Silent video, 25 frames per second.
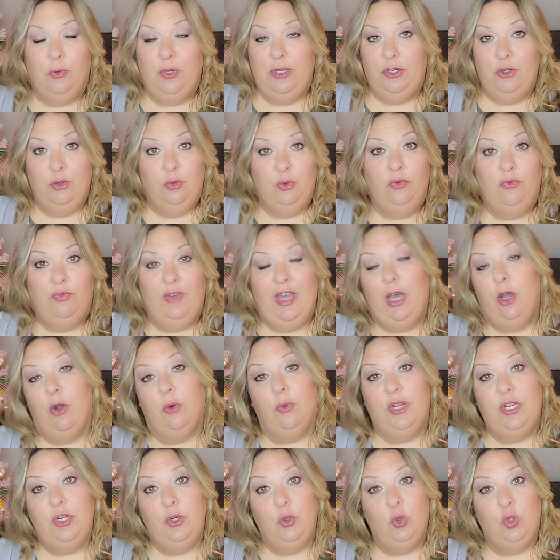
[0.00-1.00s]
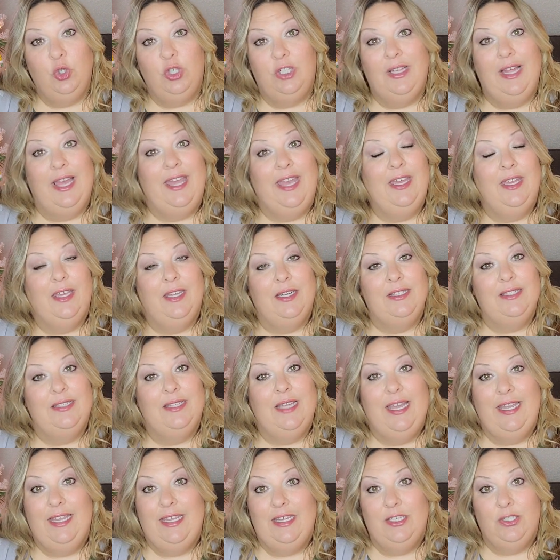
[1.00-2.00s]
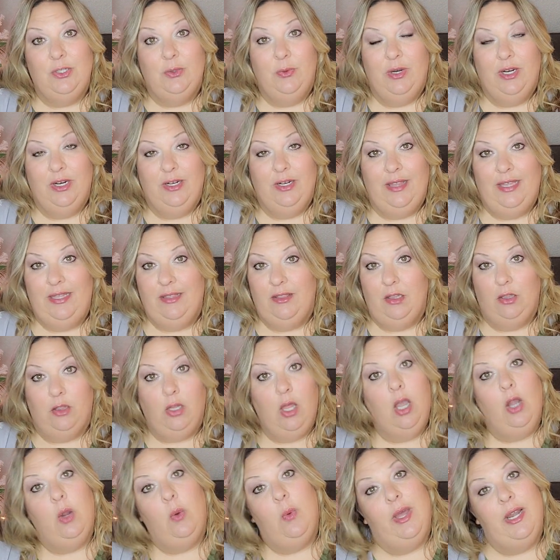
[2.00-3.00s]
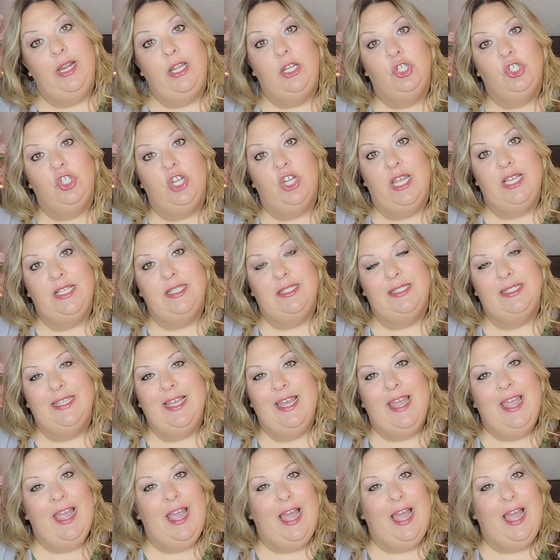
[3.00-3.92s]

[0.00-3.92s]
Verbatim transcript: renewal, vow renewal, and I get to wear like the long wedding dress.